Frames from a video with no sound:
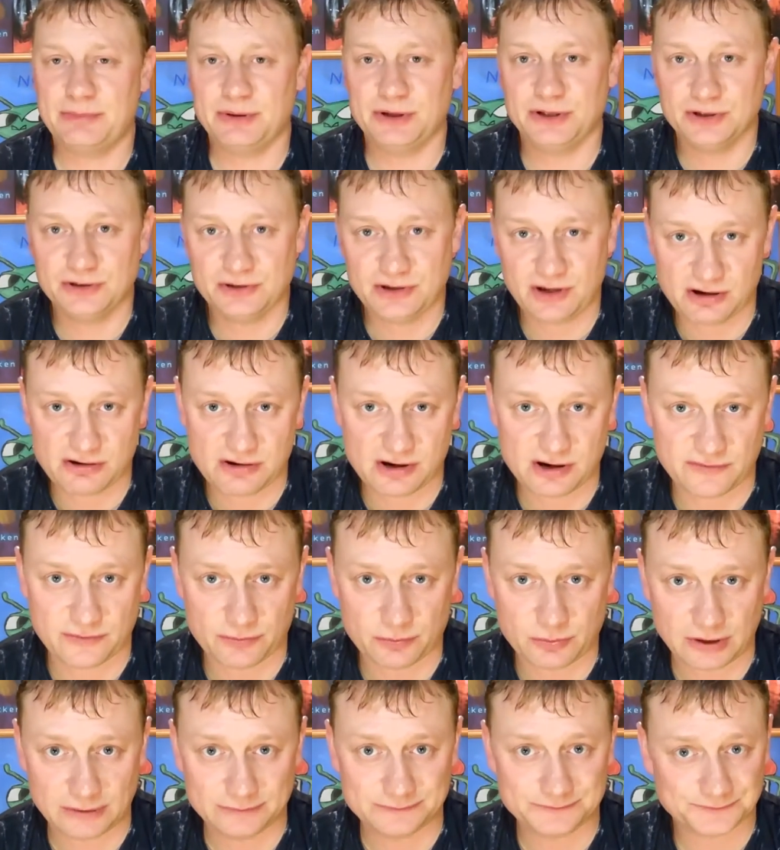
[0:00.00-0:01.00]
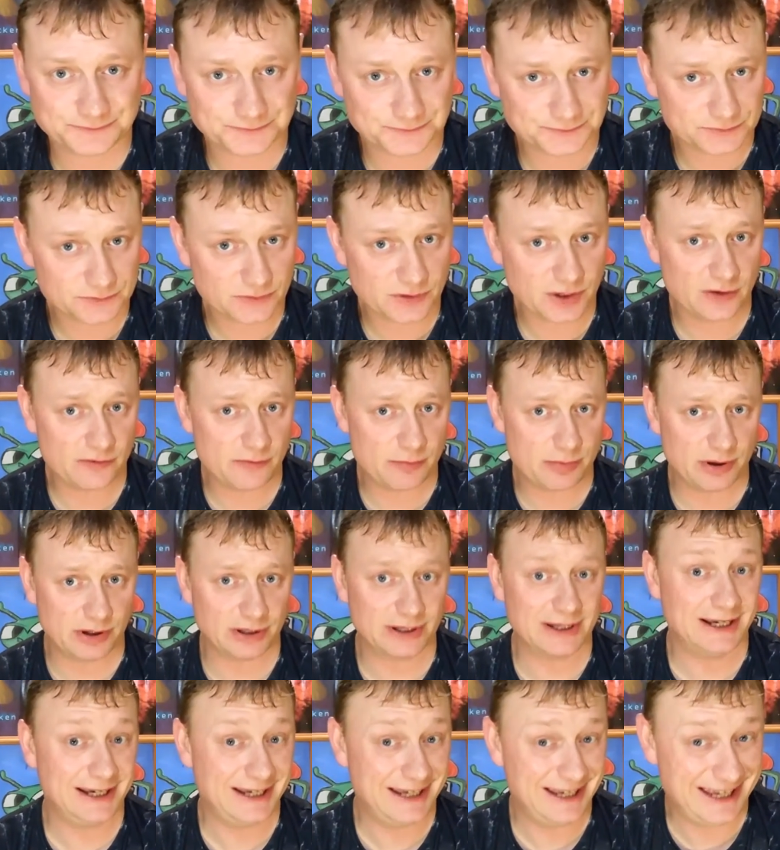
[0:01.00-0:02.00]
Happy New Year, everyone.
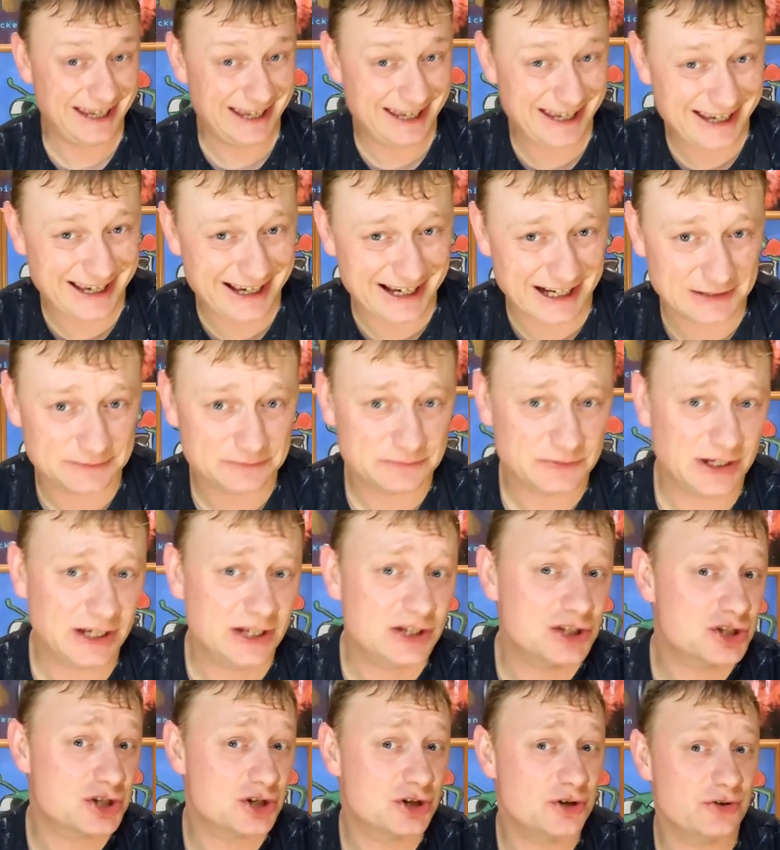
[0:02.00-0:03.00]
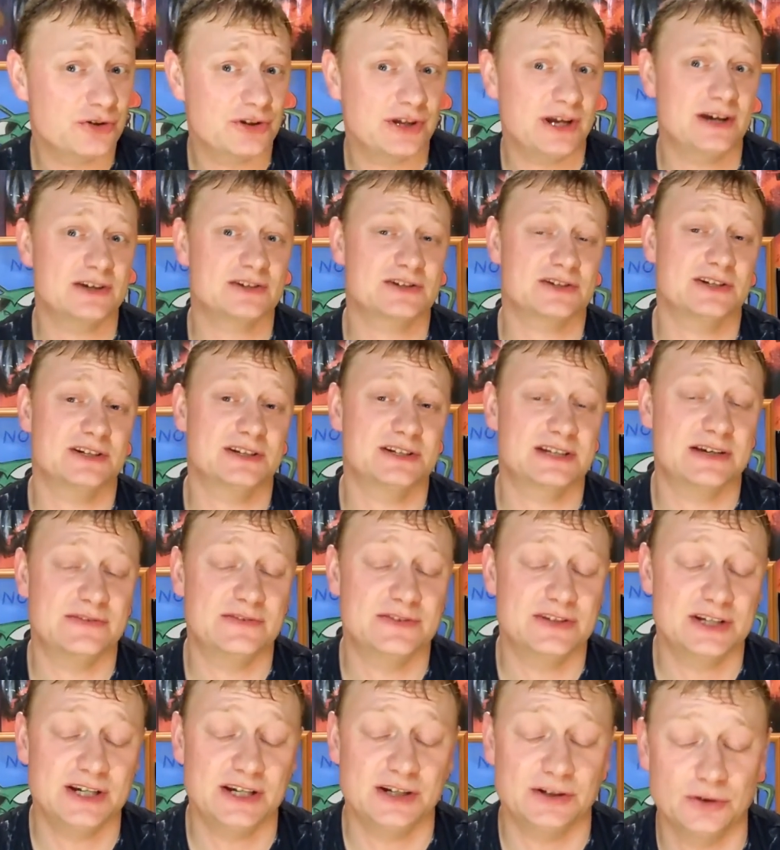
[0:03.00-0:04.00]
Novabug here in
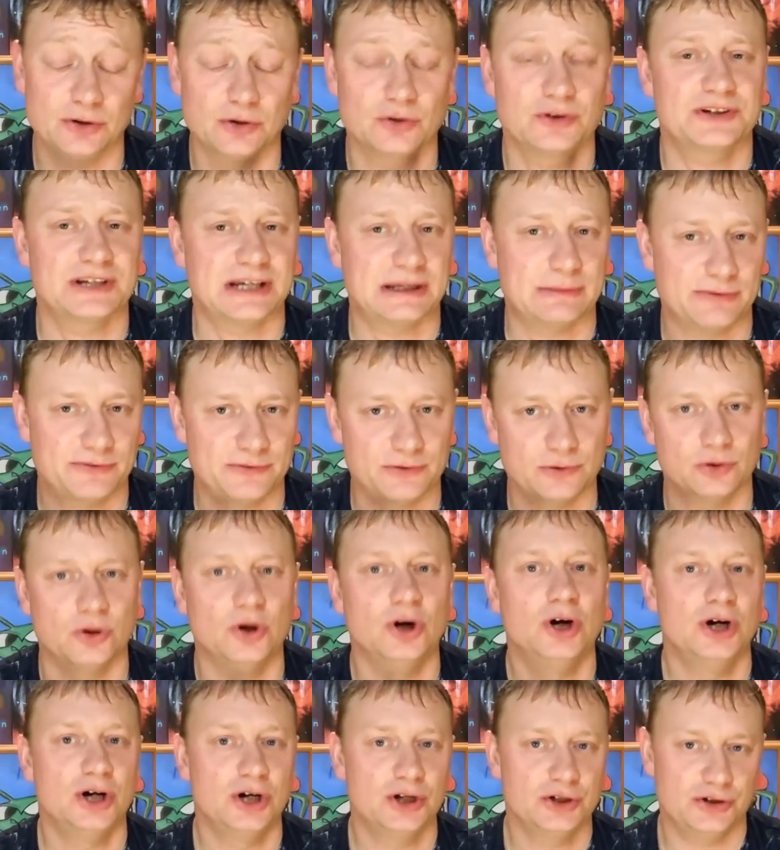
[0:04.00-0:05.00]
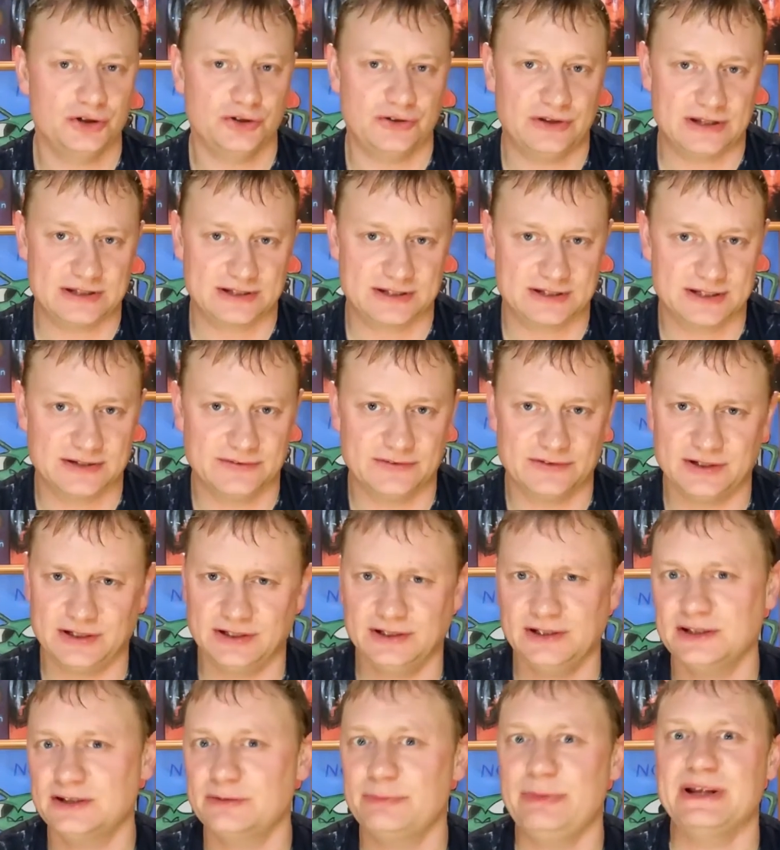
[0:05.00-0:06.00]
2017, or the day before
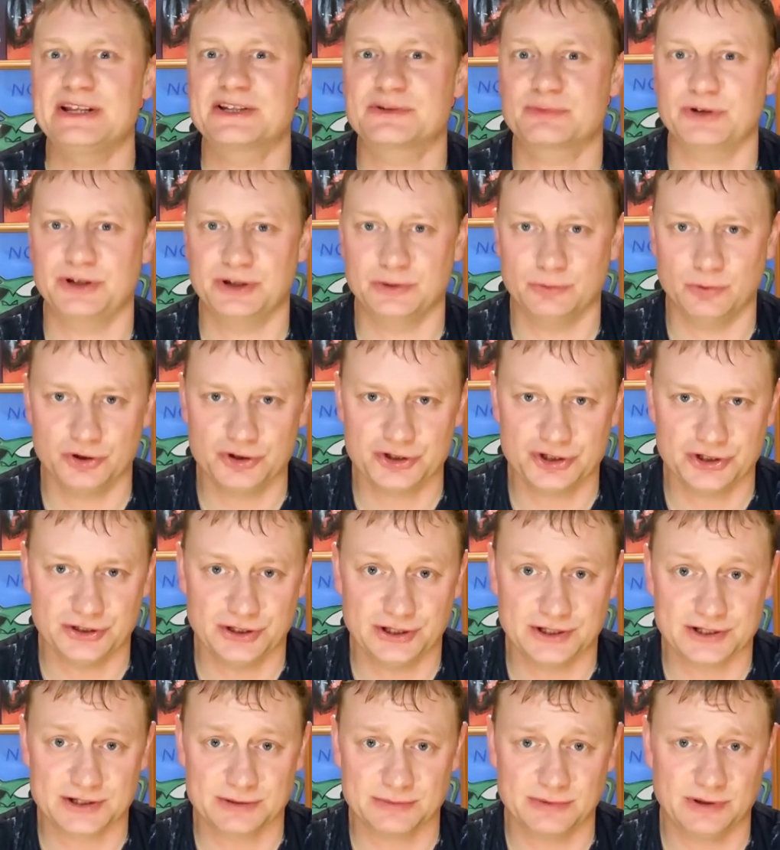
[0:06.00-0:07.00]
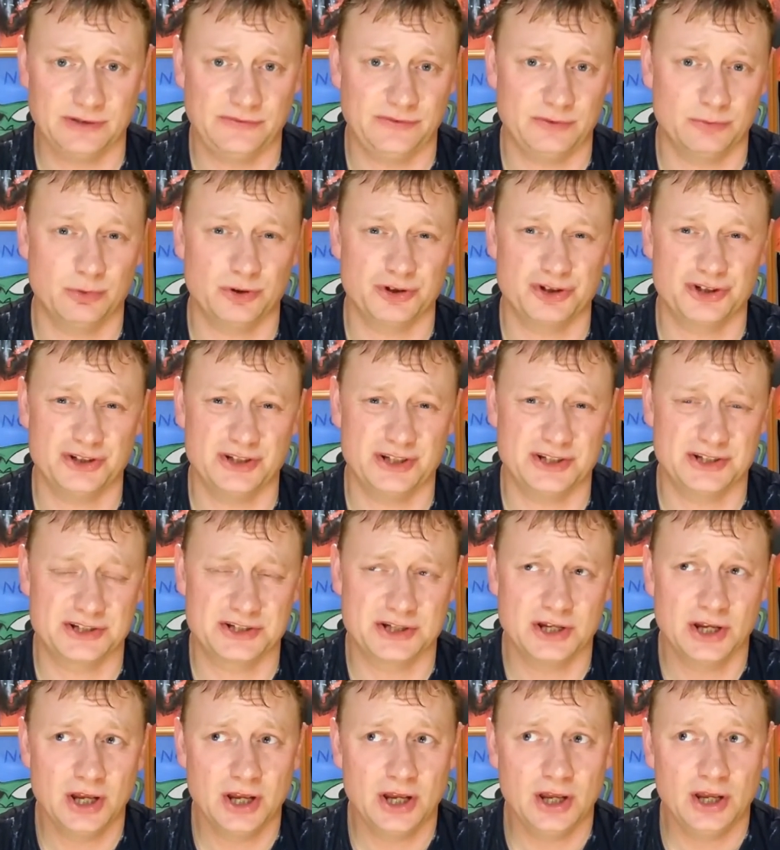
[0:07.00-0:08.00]
2017. It depends when you're watching this. I mean, if you're watching
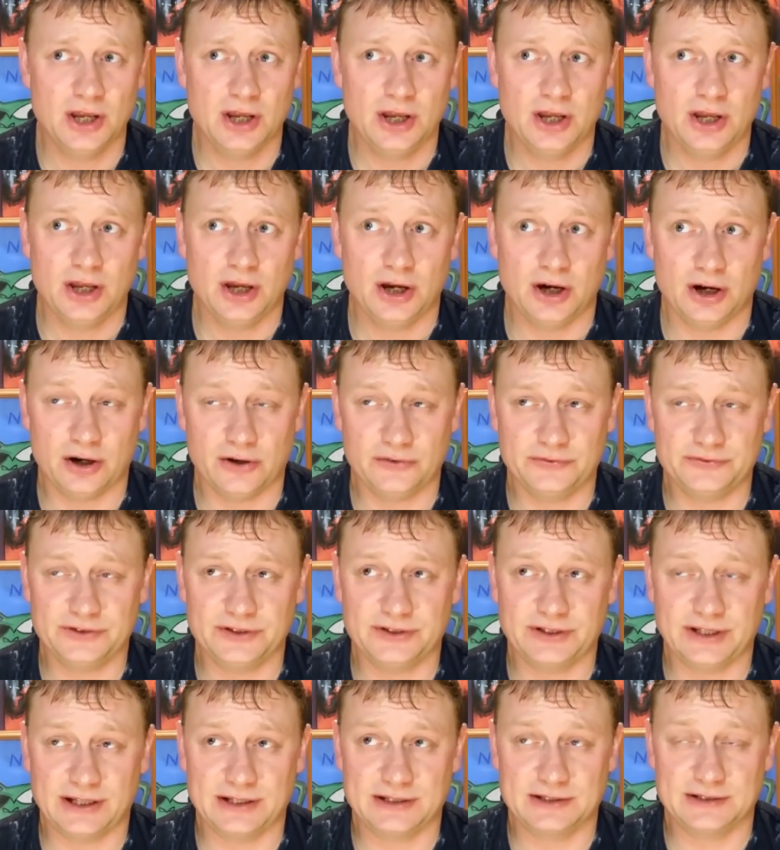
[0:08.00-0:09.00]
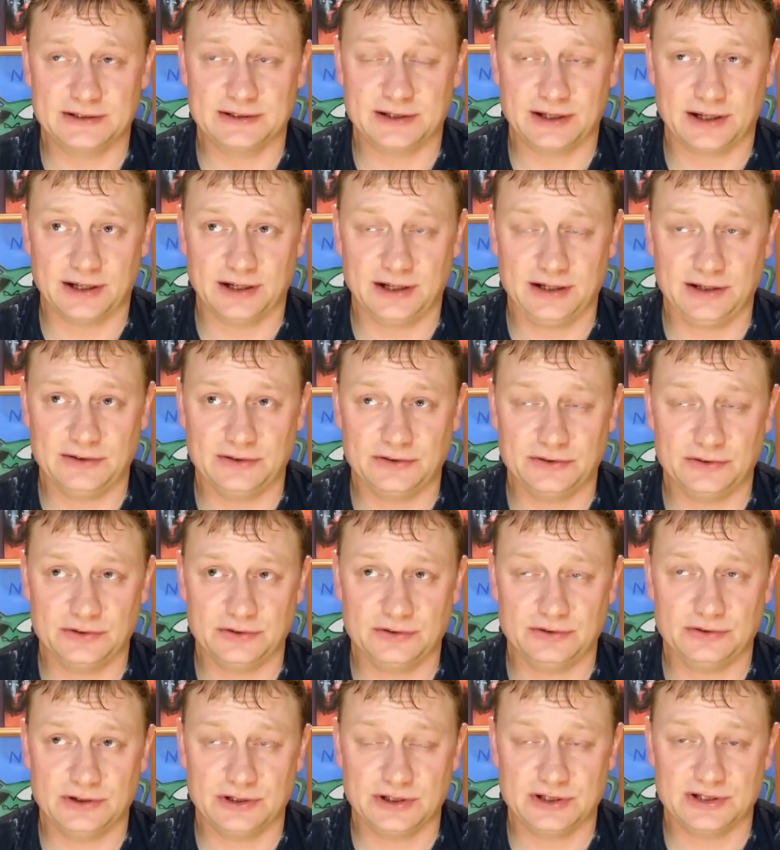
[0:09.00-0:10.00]
this after that day, the
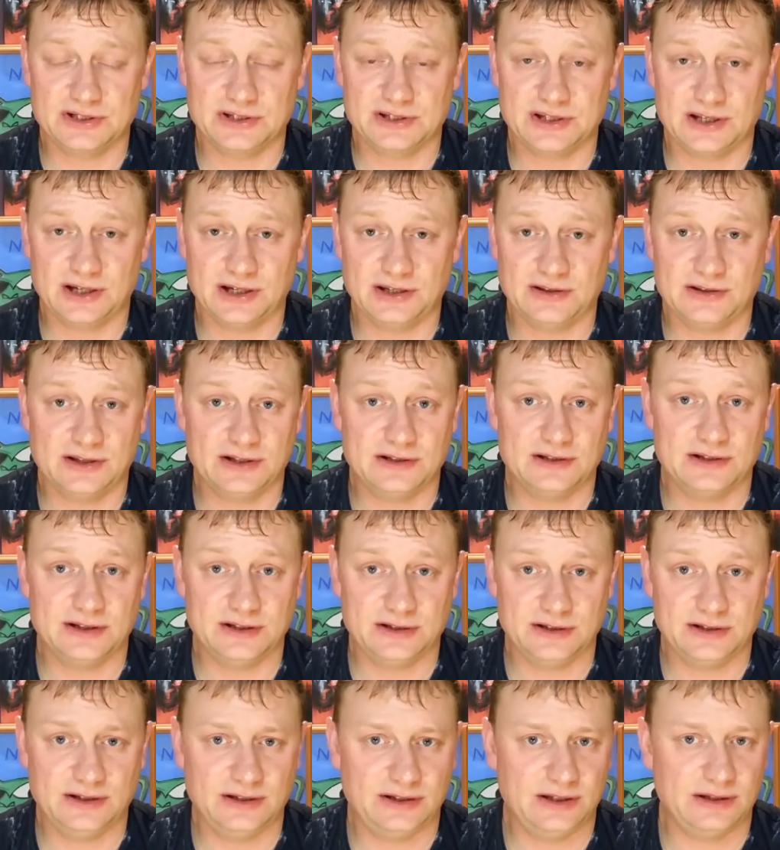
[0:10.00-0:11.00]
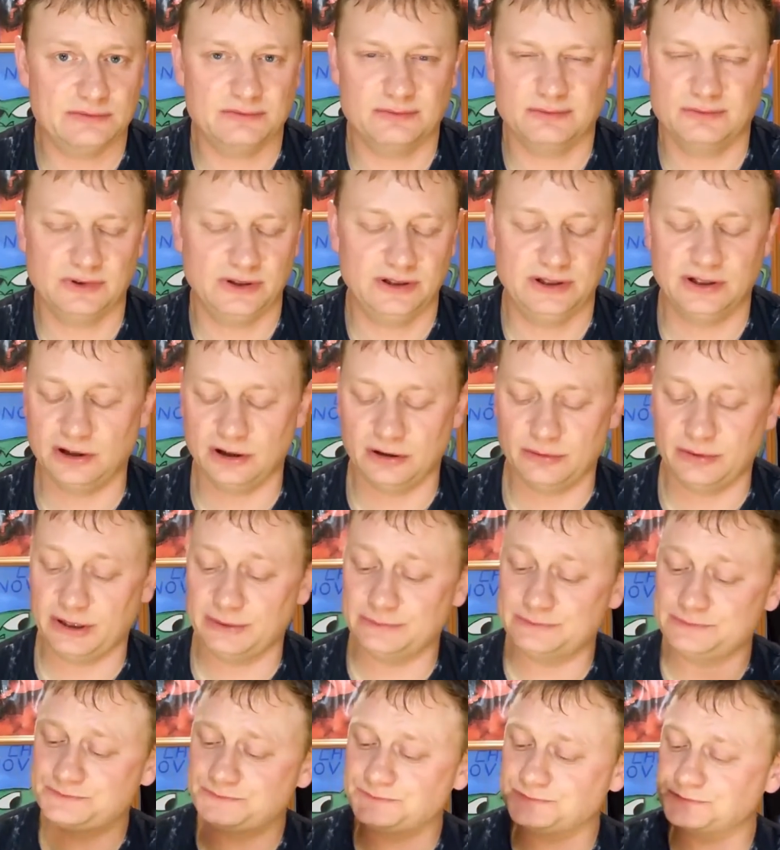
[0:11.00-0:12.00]
New Year's Day, then, well, you know
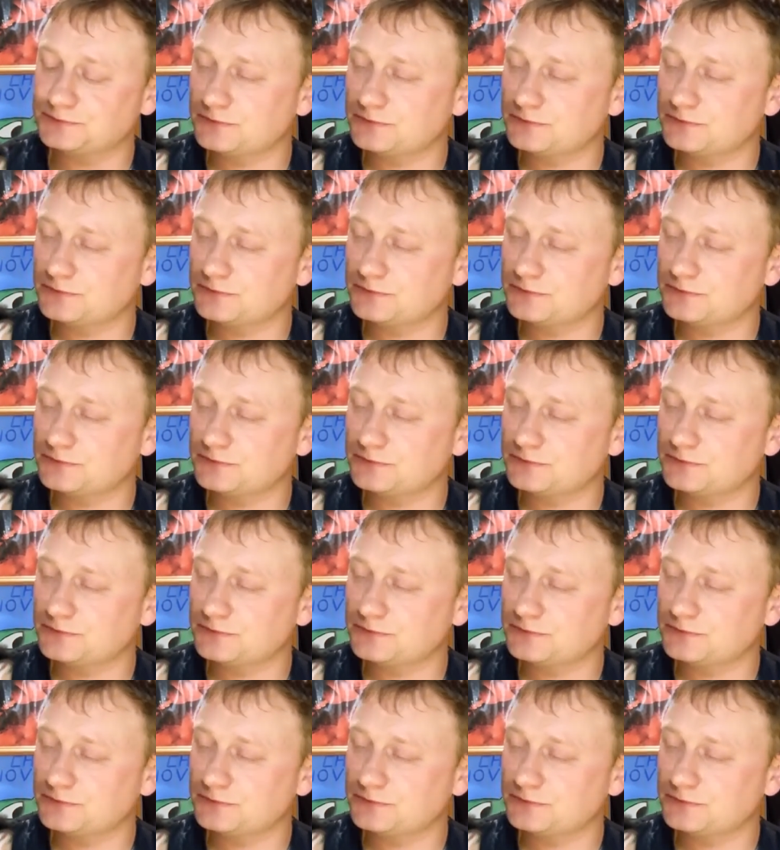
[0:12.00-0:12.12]
what